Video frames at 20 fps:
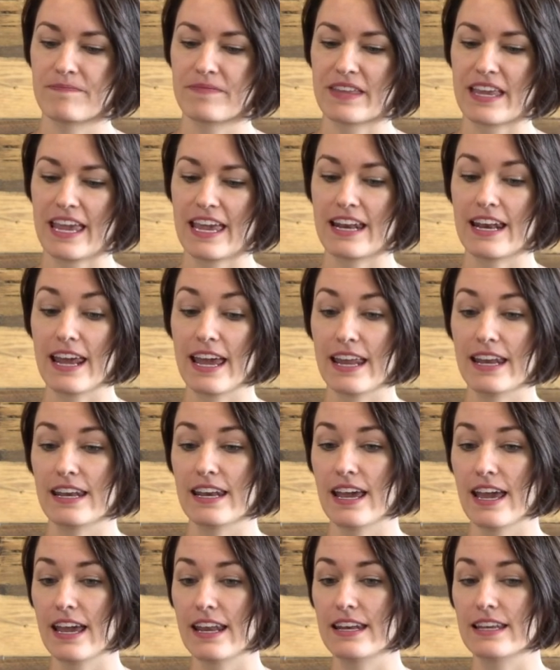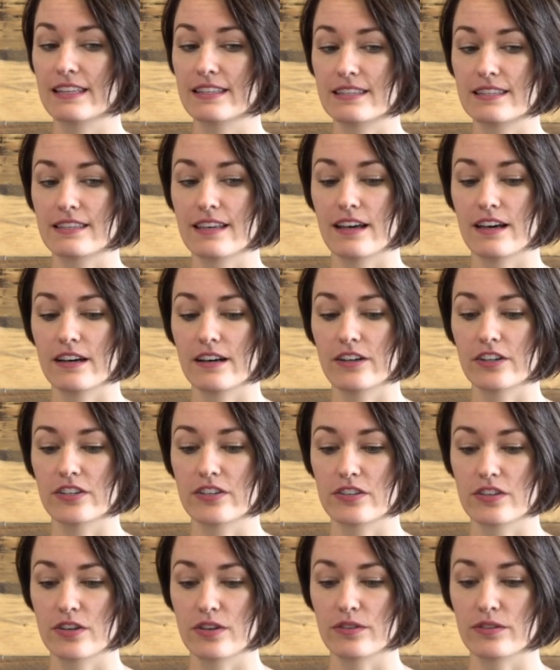And it's
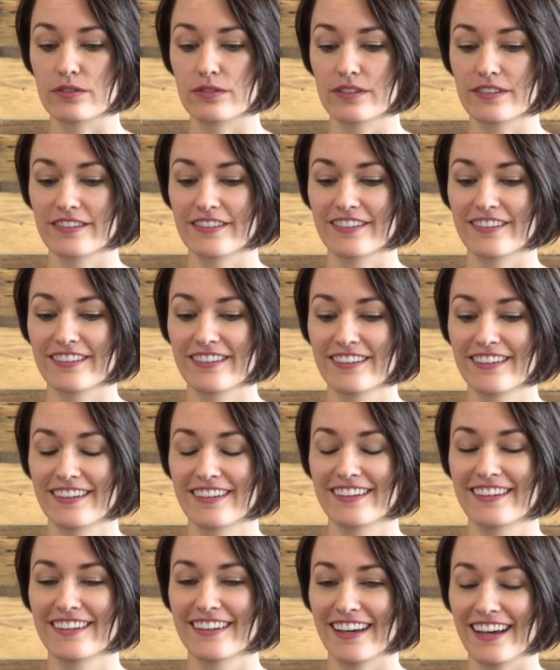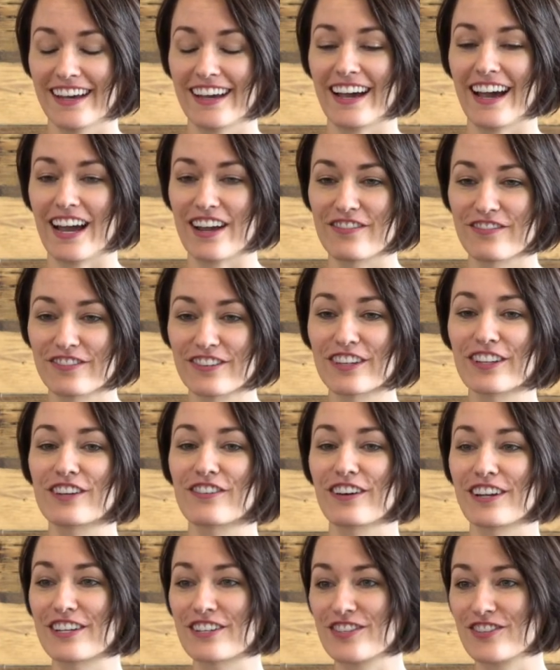also, I really
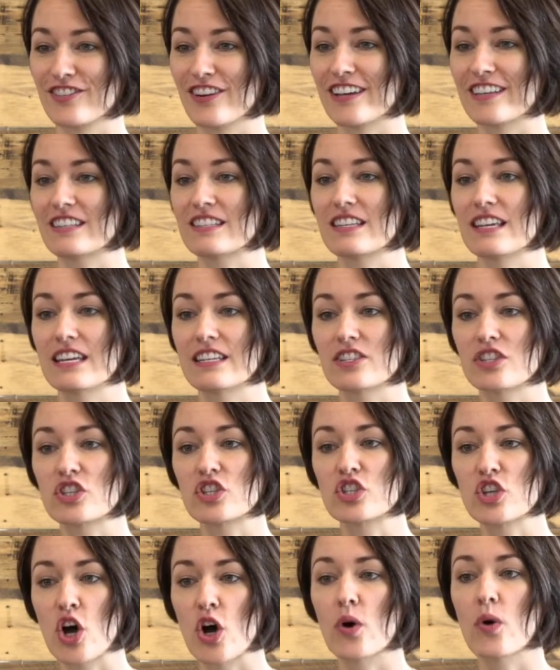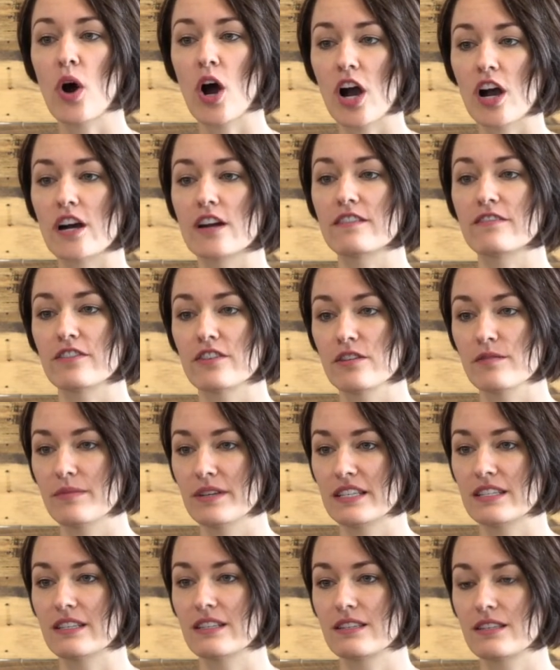want to stress, it's so hard for your
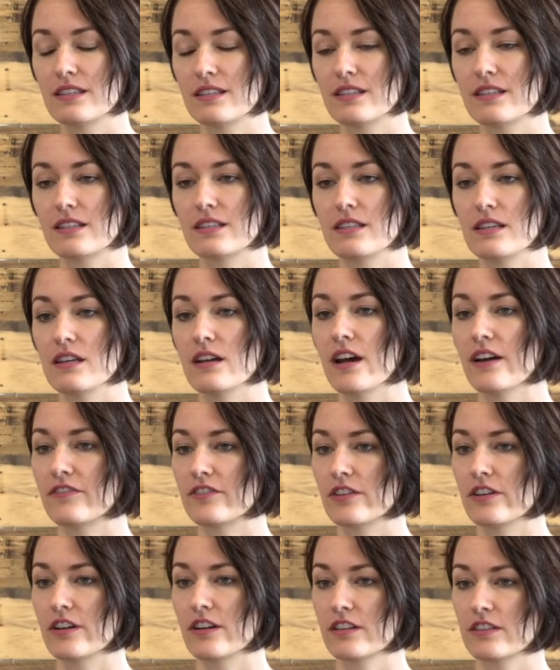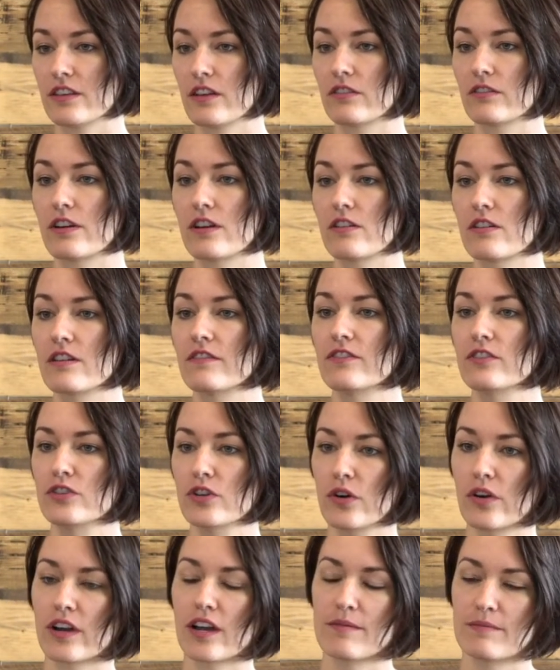business to succeed after an accelerator if you
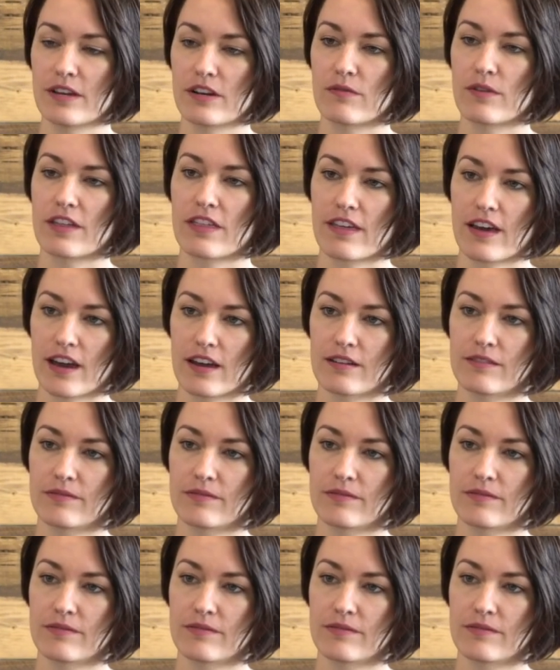don't come in with that.